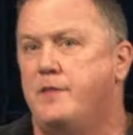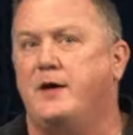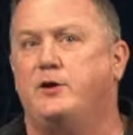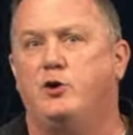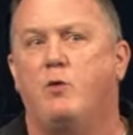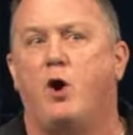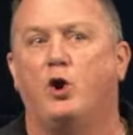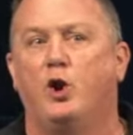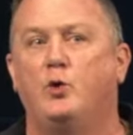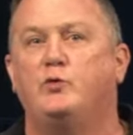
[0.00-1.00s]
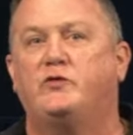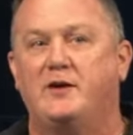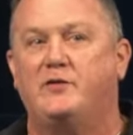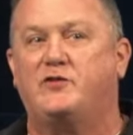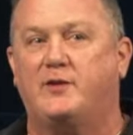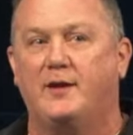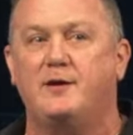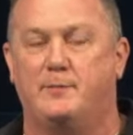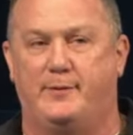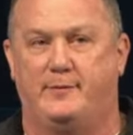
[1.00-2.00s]
that you are losing
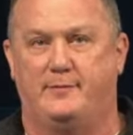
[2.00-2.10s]
sleep.